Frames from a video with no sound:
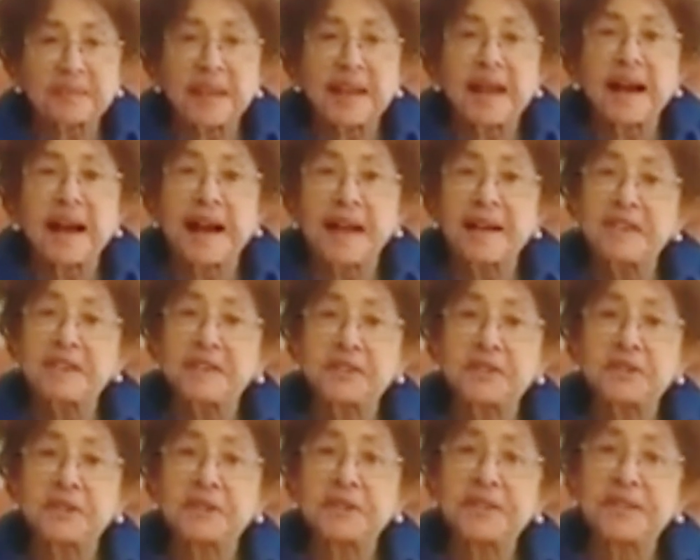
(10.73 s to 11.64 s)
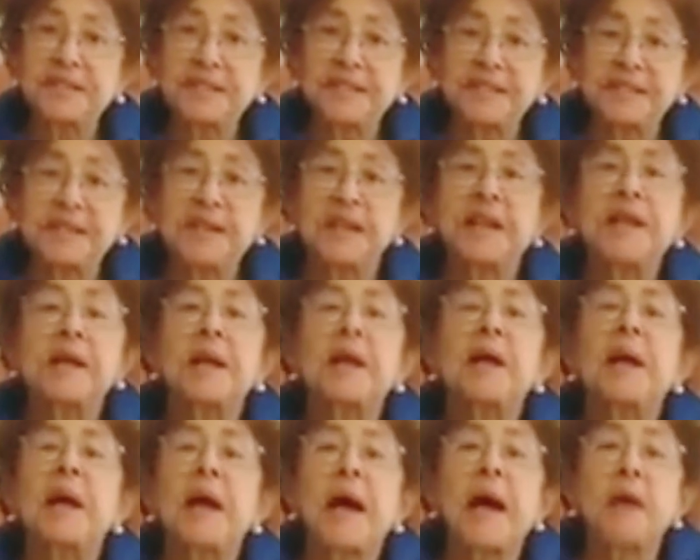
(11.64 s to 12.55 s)
Hi students,
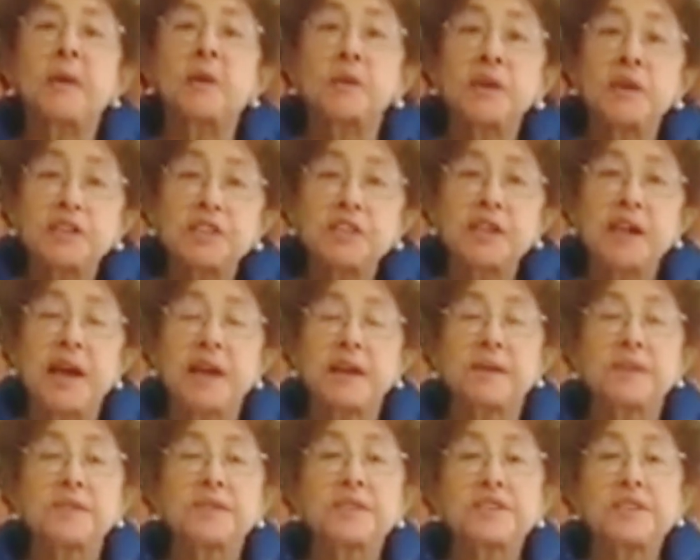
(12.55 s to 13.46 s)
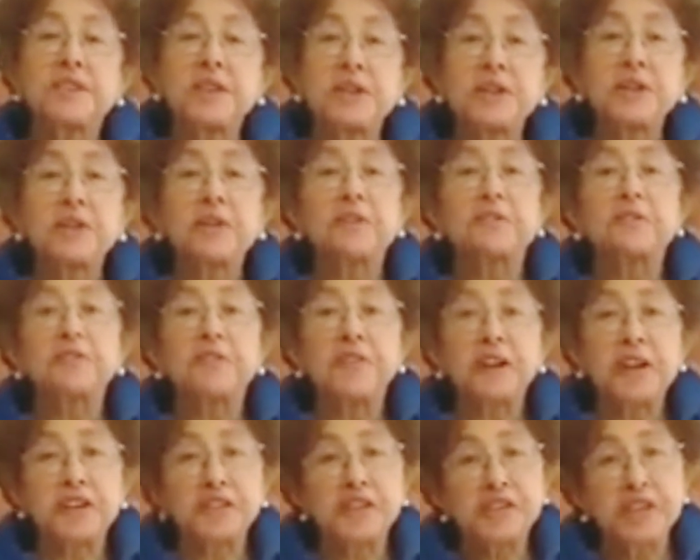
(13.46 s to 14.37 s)
I wish I could see your
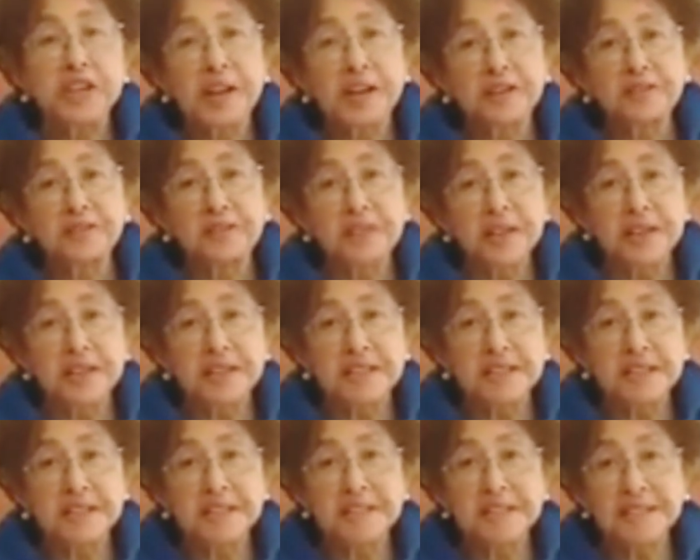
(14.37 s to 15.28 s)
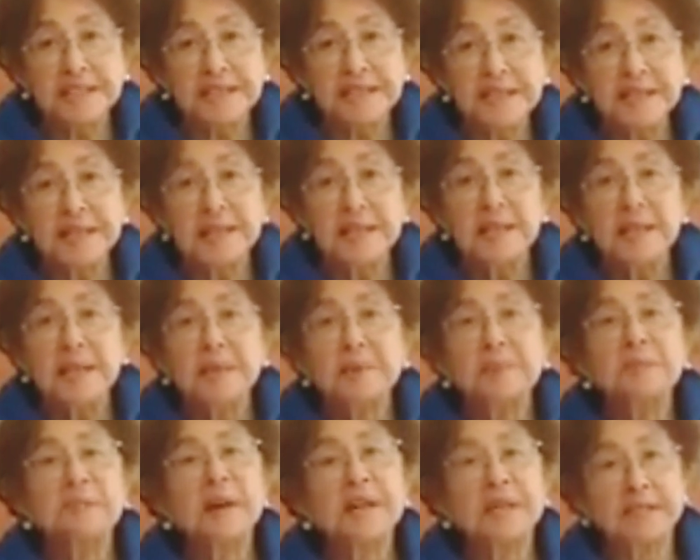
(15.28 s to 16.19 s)
fresh young faces,
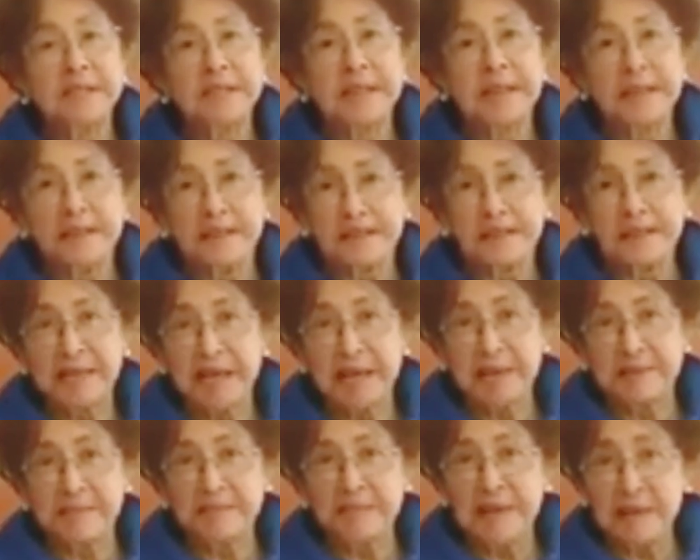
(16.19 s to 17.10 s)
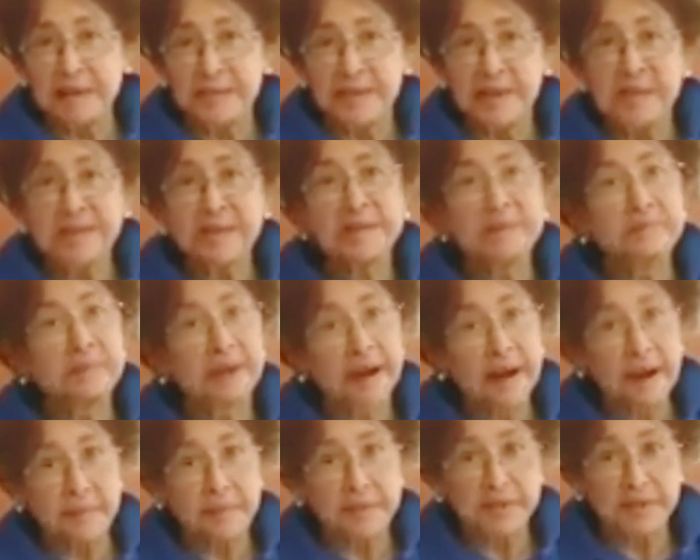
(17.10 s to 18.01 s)
but another time maybe,
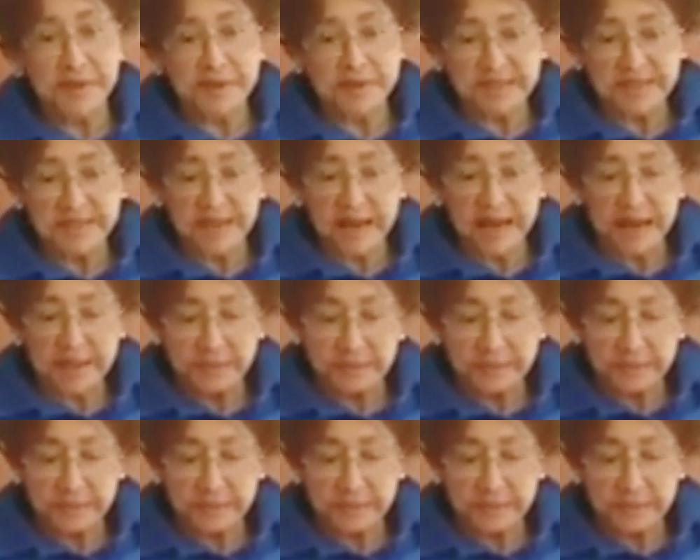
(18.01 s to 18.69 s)
perhaps on Skype.